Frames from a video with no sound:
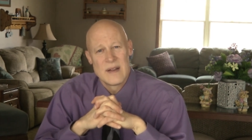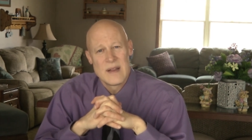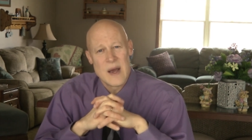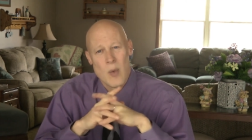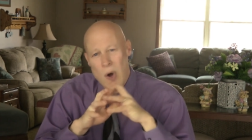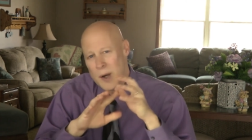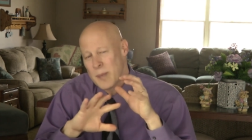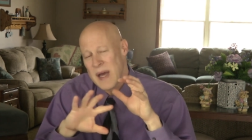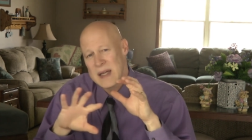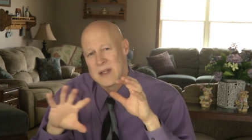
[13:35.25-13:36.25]
That walk
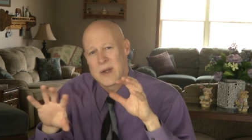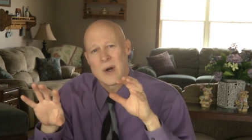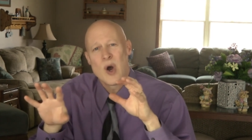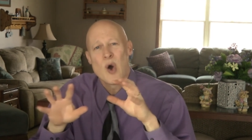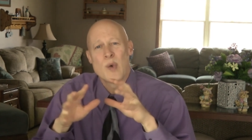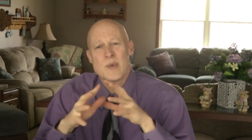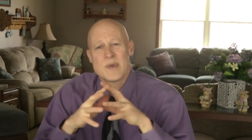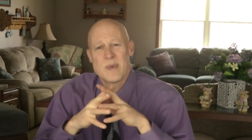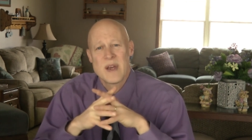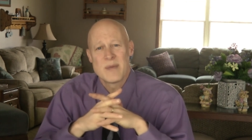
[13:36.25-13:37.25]
back to their homes
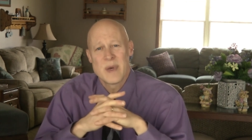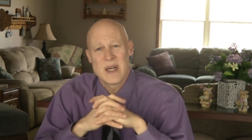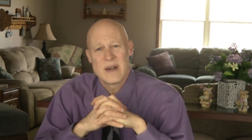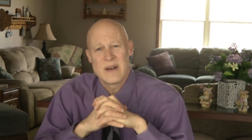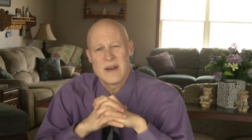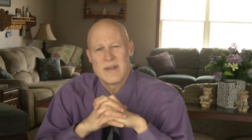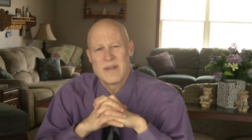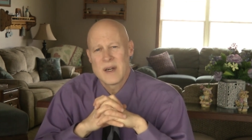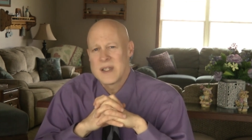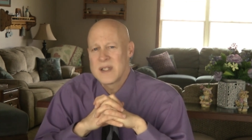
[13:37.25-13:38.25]
may have been a
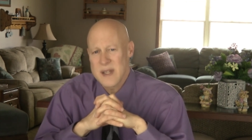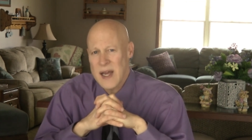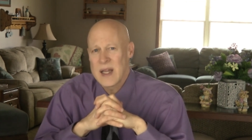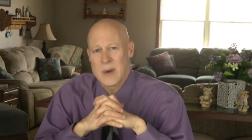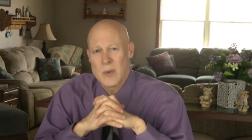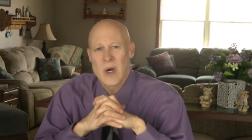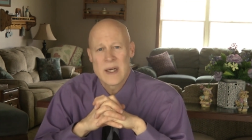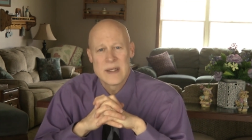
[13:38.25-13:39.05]
very silent one